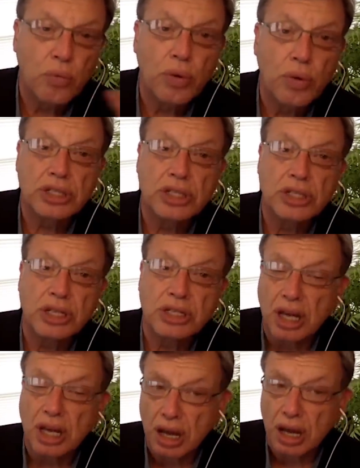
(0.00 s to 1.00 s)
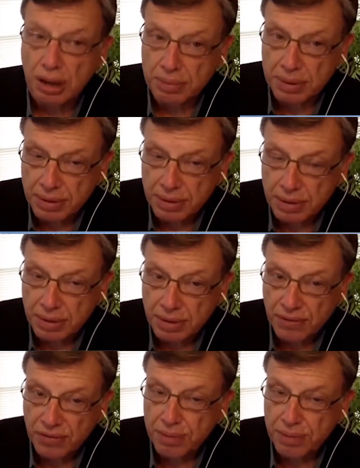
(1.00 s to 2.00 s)
which is the hub
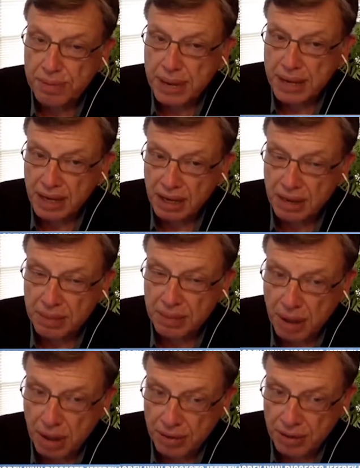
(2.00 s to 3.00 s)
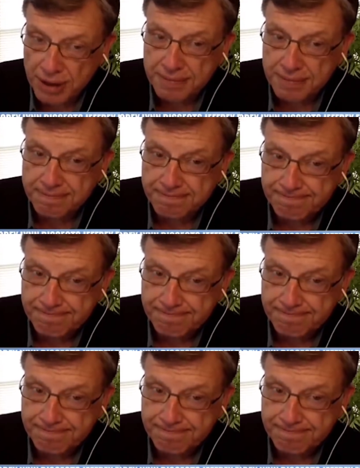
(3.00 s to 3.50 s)
for the banking cabal, right?